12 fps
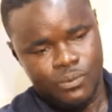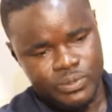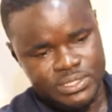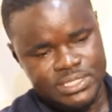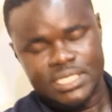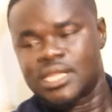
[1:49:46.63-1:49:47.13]

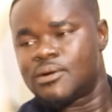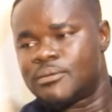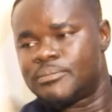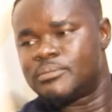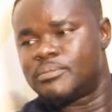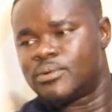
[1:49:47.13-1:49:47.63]
We send our
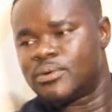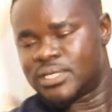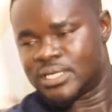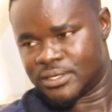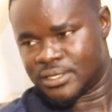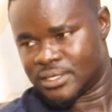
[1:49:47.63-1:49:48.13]
people
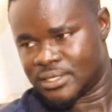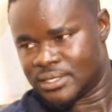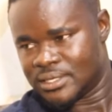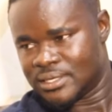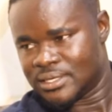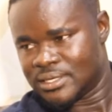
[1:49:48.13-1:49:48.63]
on the
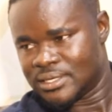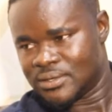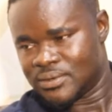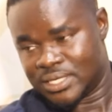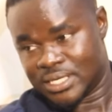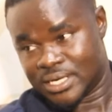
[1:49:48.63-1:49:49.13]

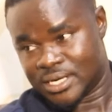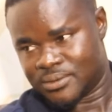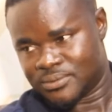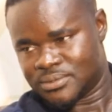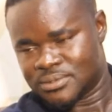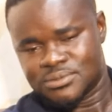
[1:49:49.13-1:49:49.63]

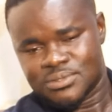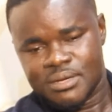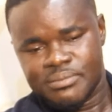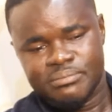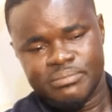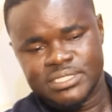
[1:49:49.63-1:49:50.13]
ground to
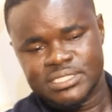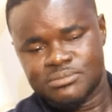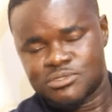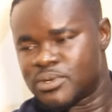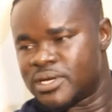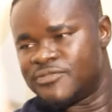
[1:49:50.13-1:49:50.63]
come and make some
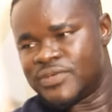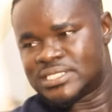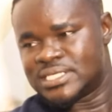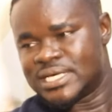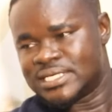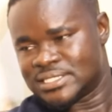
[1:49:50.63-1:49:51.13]
small
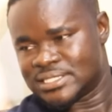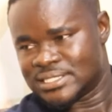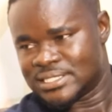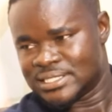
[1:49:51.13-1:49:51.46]
investigation.